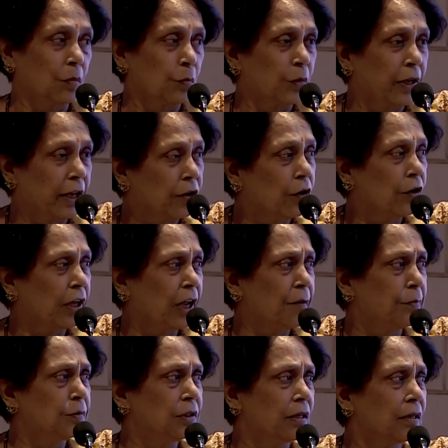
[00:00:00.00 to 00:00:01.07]

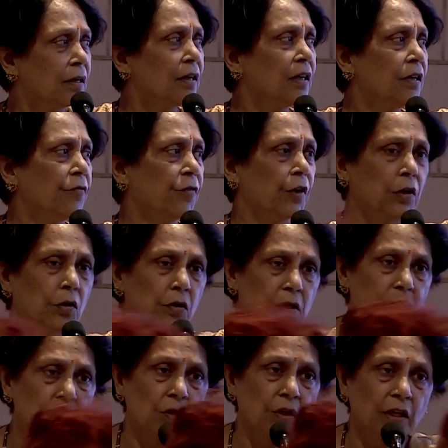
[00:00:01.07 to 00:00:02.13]
karyotype, generally failure
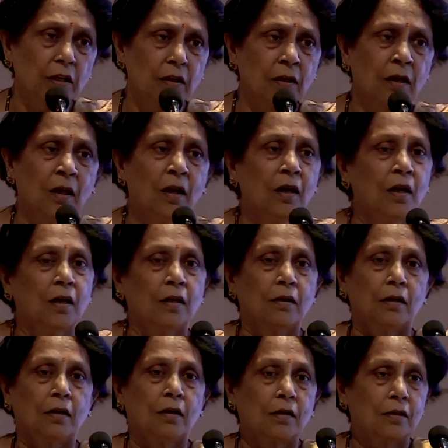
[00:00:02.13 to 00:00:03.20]
is there,
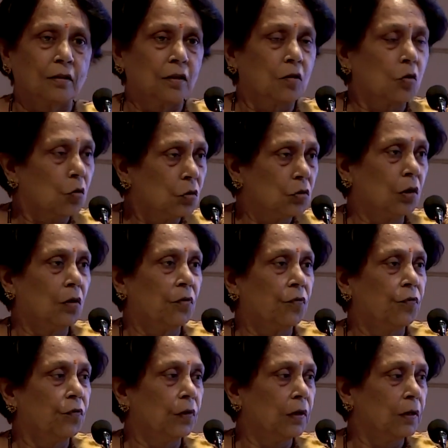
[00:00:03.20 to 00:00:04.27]
the growth of
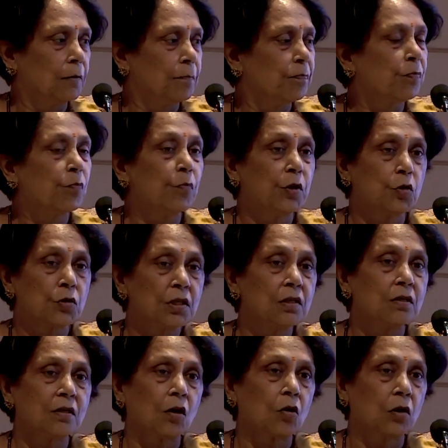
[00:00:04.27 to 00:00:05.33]

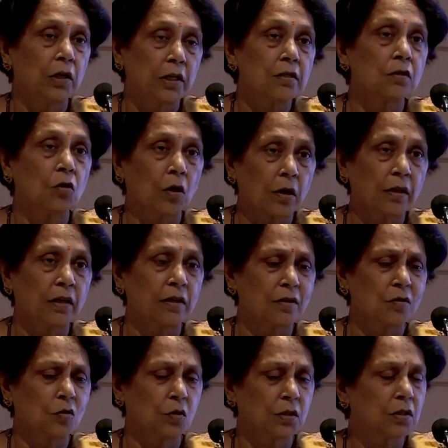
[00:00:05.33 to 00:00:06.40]
POCs is not there,
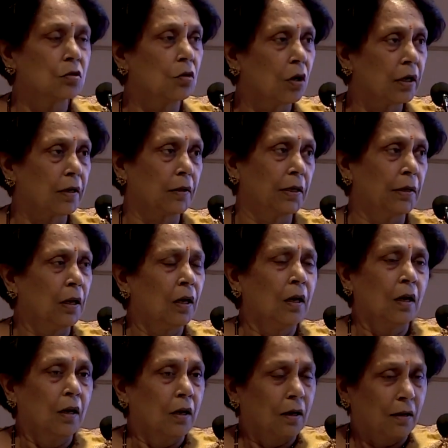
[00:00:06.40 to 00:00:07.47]
so it's not
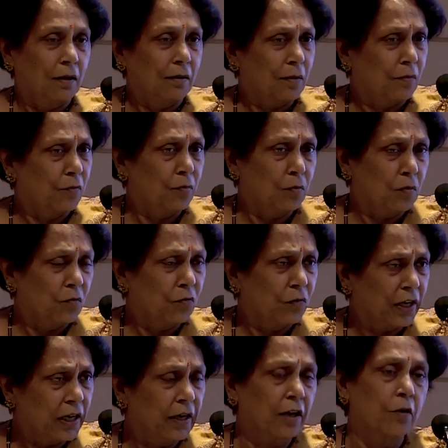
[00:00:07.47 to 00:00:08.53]

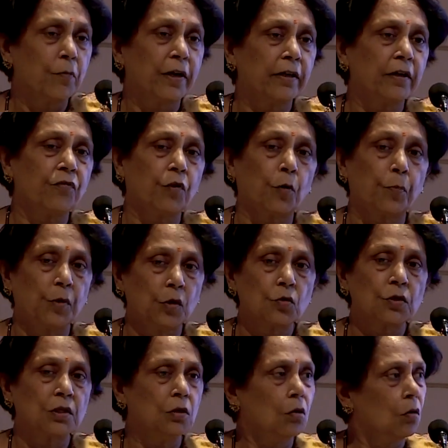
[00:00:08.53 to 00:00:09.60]
very recommended for
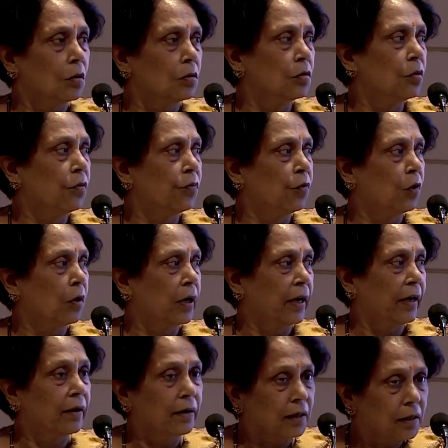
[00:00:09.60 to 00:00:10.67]
POC, although for
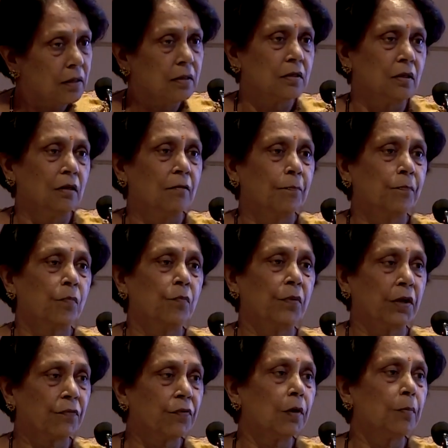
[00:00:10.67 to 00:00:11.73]
adults
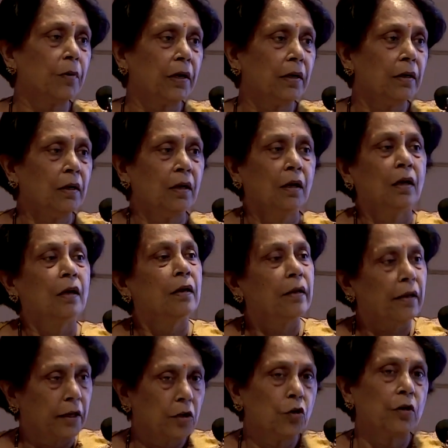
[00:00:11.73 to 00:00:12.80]
peripheral blood
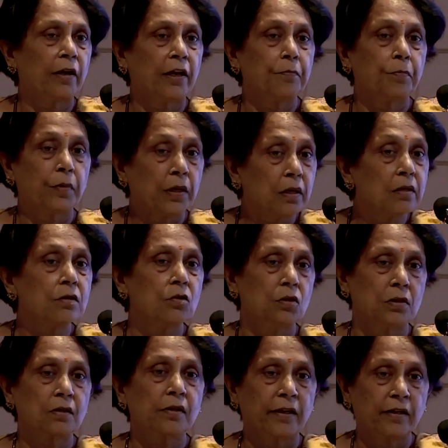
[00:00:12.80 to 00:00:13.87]
karyotype is the
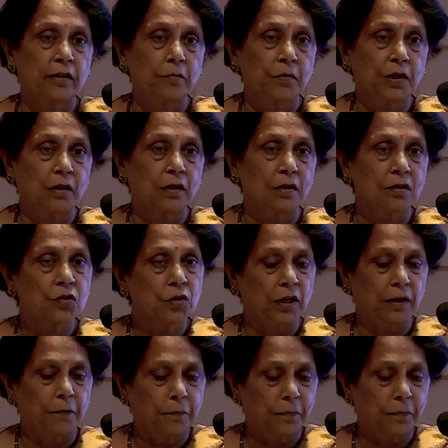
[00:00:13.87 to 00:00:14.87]
standard method still.